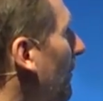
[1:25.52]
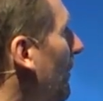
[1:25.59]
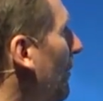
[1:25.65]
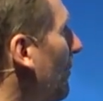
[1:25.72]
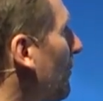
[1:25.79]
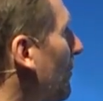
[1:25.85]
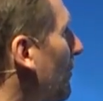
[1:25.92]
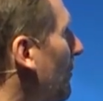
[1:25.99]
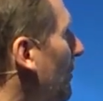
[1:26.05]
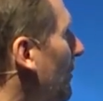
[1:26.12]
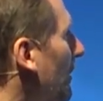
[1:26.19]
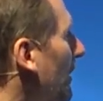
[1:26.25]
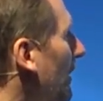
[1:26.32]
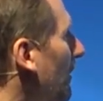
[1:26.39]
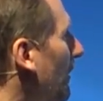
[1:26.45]
we launched
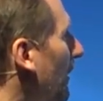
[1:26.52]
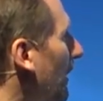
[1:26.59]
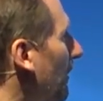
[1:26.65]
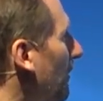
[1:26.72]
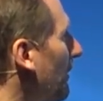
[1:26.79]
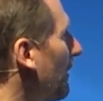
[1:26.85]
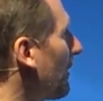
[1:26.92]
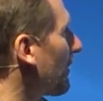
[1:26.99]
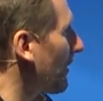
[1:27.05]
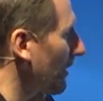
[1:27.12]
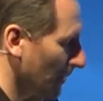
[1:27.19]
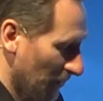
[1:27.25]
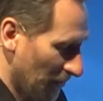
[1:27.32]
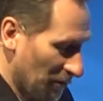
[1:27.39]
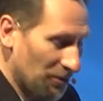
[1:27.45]
a couple of years
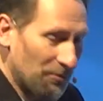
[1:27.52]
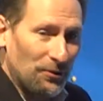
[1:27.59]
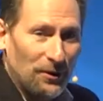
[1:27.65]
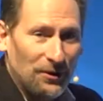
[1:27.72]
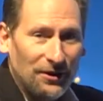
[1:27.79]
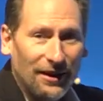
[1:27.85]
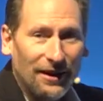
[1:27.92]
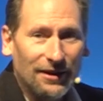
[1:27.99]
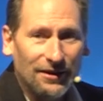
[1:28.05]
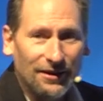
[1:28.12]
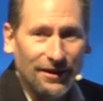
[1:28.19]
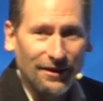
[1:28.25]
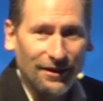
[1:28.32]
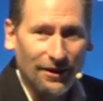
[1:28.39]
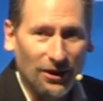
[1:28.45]
ago, which is
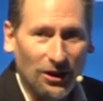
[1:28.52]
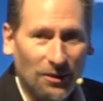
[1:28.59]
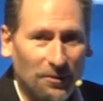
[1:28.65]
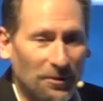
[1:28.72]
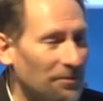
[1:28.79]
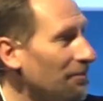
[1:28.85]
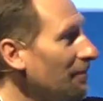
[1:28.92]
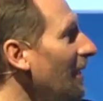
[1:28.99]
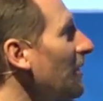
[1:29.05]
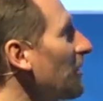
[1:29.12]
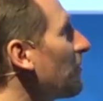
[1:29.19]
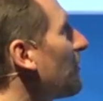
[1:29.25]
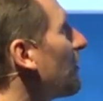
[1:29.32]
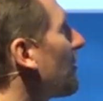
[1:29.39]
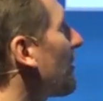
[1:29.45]
2080, the Carbon Management